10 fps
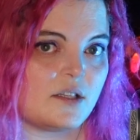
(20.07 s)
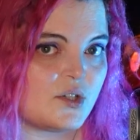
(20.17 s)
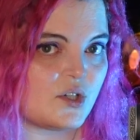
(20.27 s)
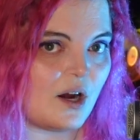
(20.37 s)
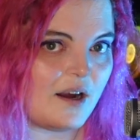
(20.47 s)
The
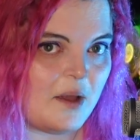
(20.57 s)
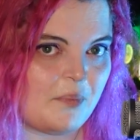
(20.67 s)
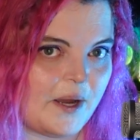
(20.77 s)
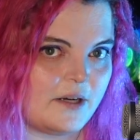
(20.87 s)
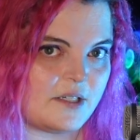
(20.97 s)
Star
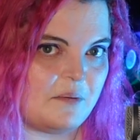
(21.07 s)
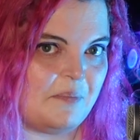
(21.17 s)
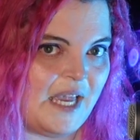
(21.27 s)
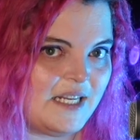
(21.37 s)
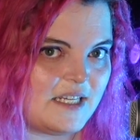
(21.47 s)
Empires
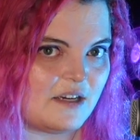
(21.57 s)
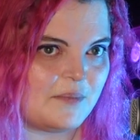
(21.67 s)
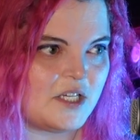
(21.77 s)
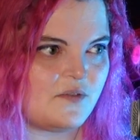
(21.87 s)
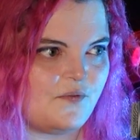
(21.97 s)
Compendium
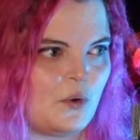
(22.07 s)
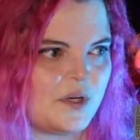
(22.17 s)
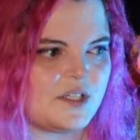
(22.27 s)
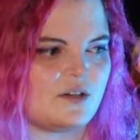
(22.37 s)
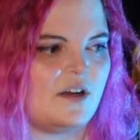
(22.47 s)
is
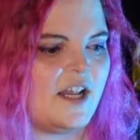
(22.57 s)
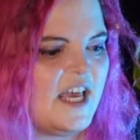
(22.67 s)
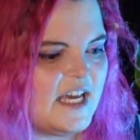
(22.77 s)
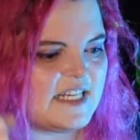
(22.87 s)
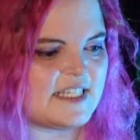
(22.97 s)
focused on
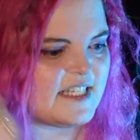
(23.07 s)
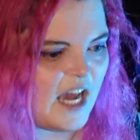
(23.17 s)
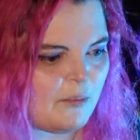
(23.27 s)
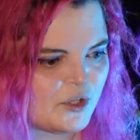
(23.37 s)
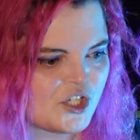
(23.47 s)

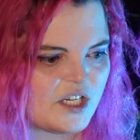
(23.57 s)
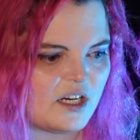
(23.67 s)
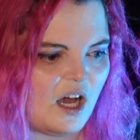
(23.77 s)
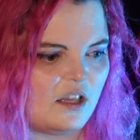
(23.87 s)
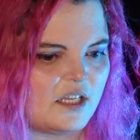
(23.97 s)
establishing
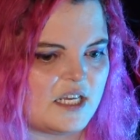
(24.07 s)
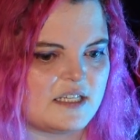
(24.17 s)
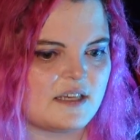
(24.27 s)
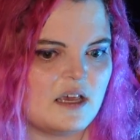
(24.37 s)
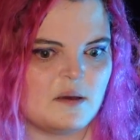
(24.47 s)

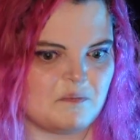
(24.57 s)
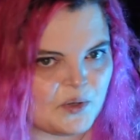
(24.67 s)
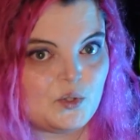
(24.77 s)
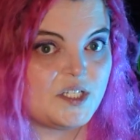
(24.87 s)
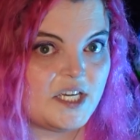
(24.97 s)
colonies,
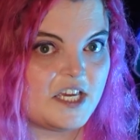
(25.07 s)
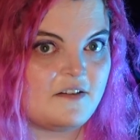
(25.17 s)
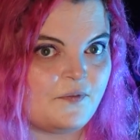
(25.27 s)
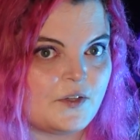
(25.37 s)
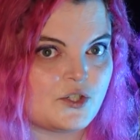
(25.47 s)
building
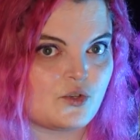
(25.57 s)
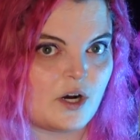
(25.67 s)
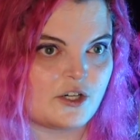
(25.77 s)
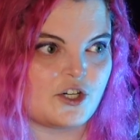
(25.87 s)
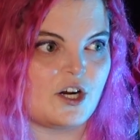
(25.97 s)

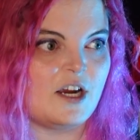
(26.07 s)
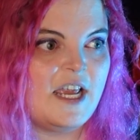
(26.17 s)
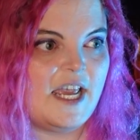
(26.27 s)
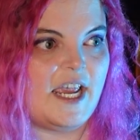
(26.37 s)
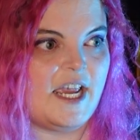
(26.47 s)
infrastructure,
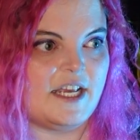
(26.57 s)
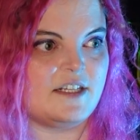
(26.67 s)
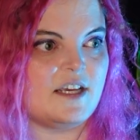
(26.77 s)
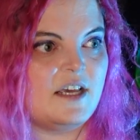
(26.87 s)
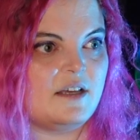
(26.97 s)

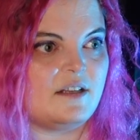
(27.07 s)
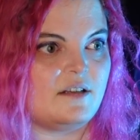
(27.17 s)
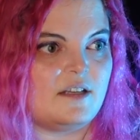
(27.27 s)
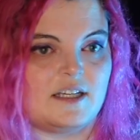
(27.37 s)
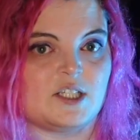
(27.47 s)
and
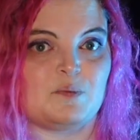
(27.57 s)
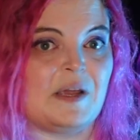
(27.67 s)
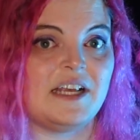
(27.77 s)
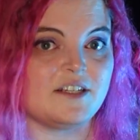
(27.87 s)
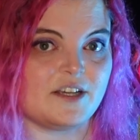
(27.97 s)

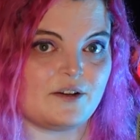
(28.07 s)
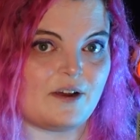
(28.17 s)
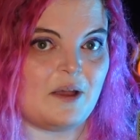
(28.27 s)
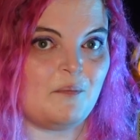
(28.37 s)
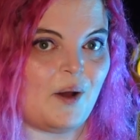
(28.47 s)
expanding your
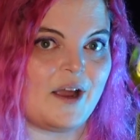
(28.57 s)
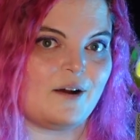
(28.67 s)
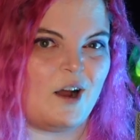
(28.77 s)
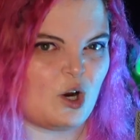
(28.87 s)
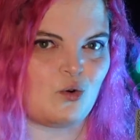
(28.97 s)

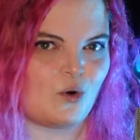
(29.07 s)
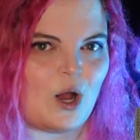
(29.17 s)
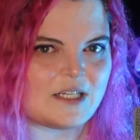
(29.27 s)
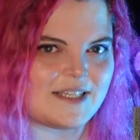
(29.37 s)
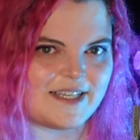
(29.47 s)
empire
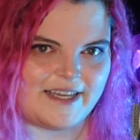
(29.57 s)
across the